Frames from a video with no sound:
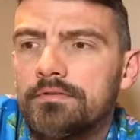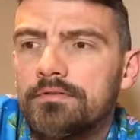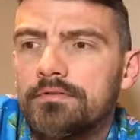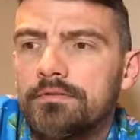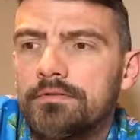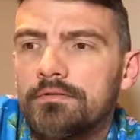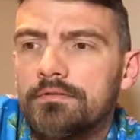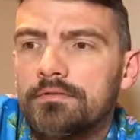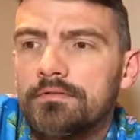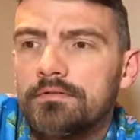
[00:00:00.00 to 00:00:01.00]

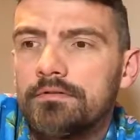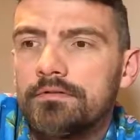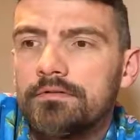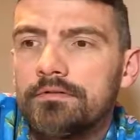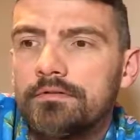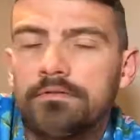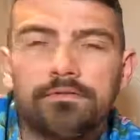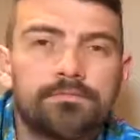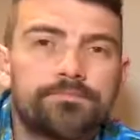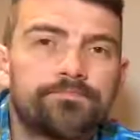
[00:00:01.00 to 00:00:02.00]

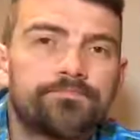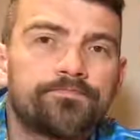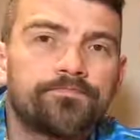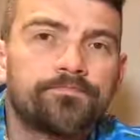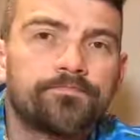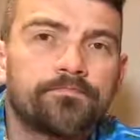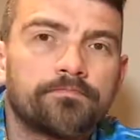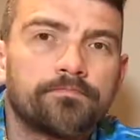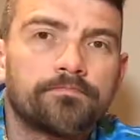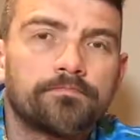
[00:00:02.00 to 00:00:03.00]

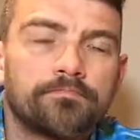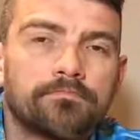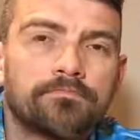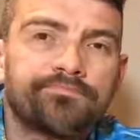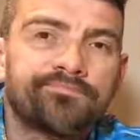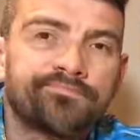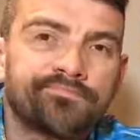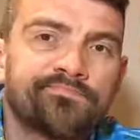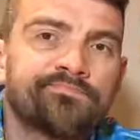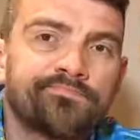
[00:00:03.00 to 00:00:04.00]

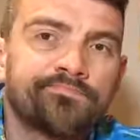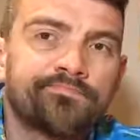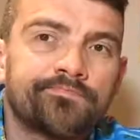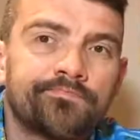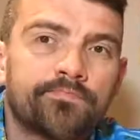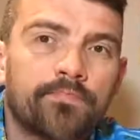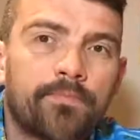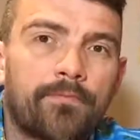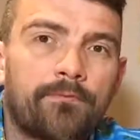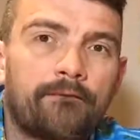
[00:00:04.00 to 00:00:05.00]

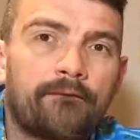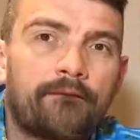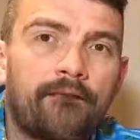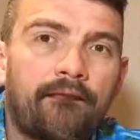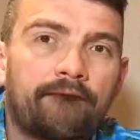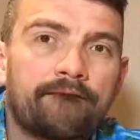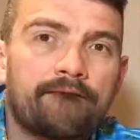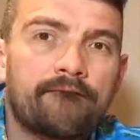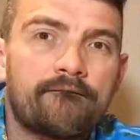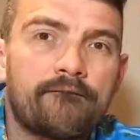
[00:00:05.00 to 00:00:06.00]

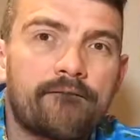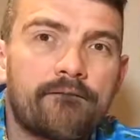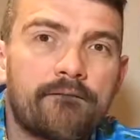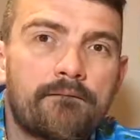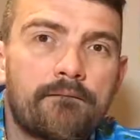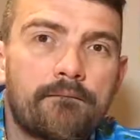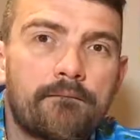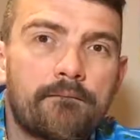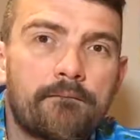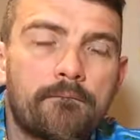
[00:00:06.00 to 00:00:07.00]

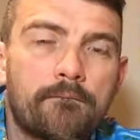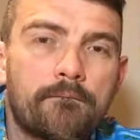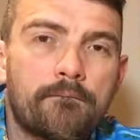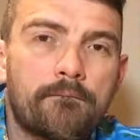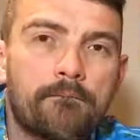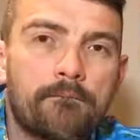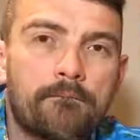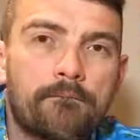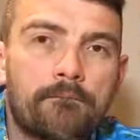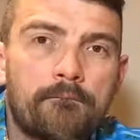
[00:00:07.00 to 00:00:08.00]
(not speaking)